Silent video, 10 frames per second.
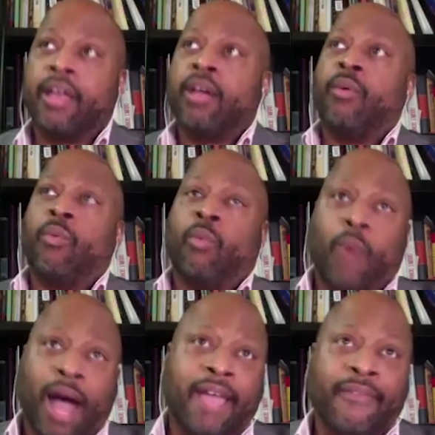
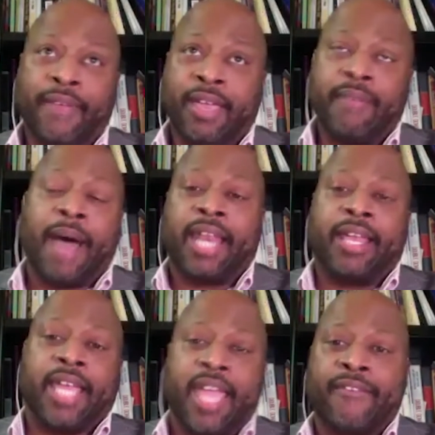Wifey might
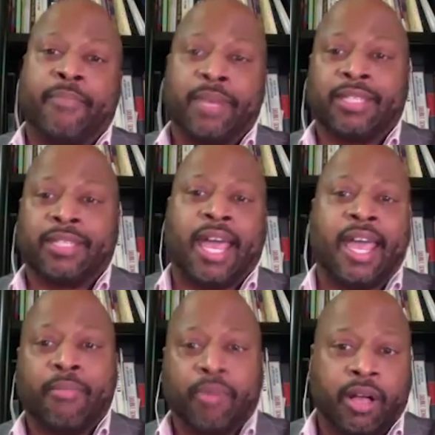have even been saying,
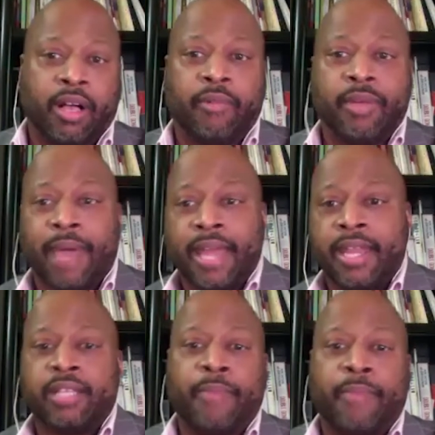hey, bro, we might
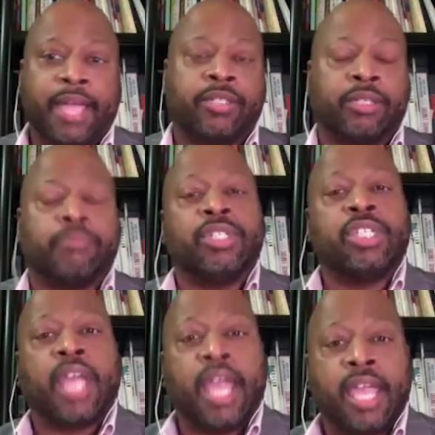need to make some
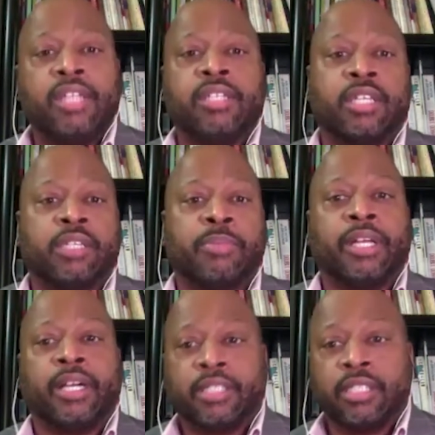changes
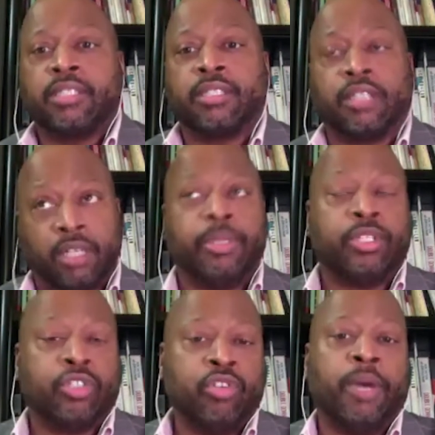because it's a little
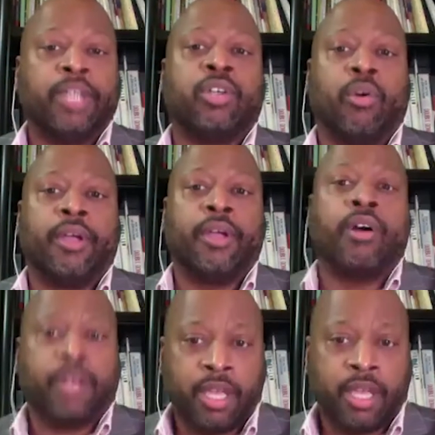bit too much going
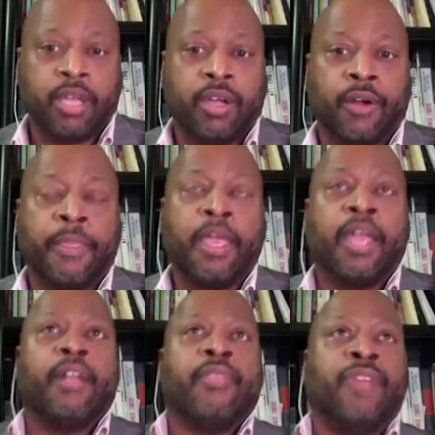on here.
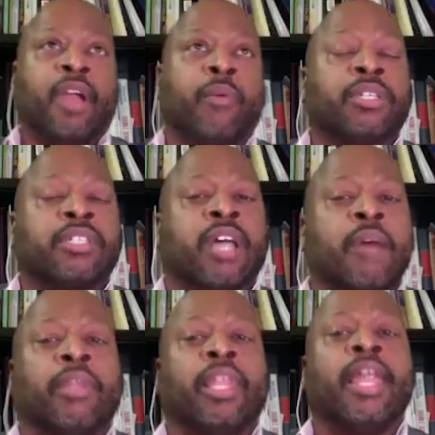There was
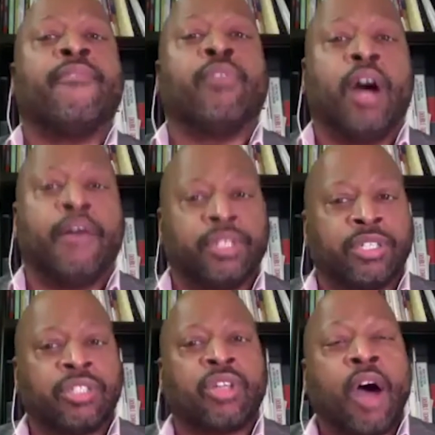some level of a
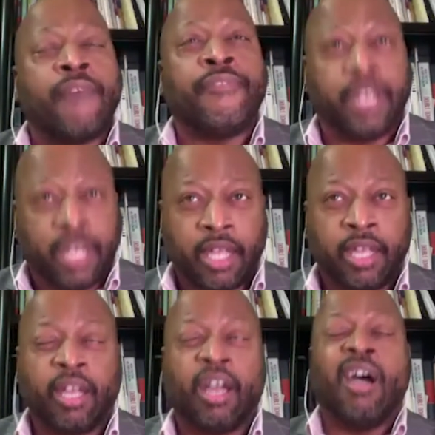
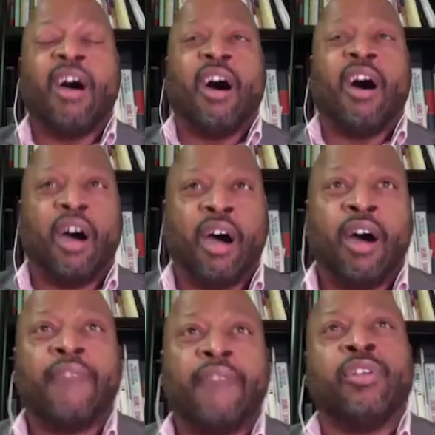softening
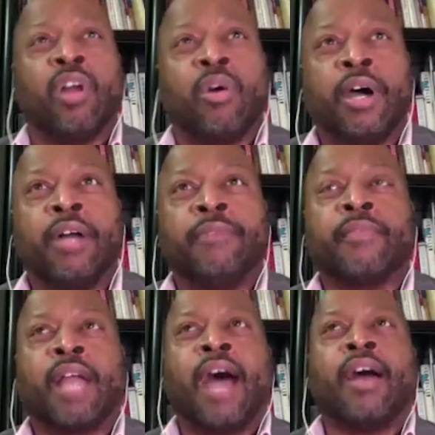of, you know what?
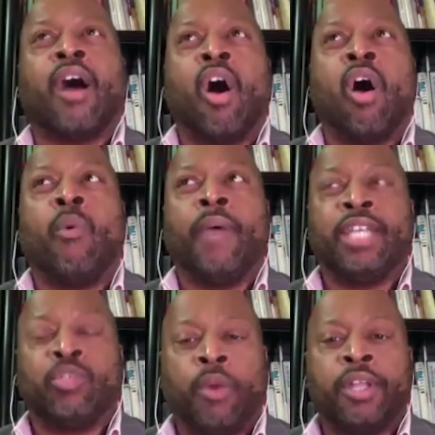I
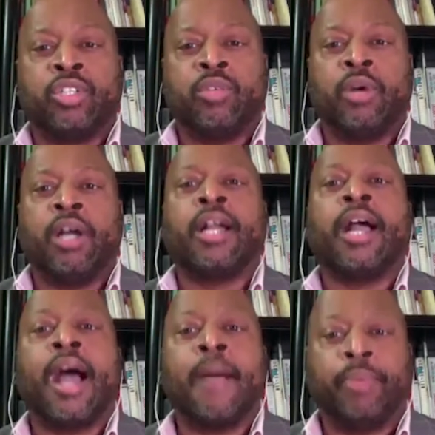always wanted to
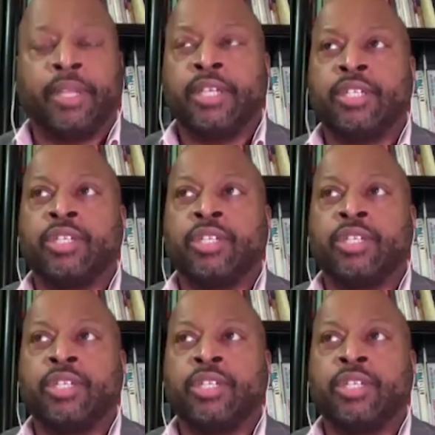accomplish,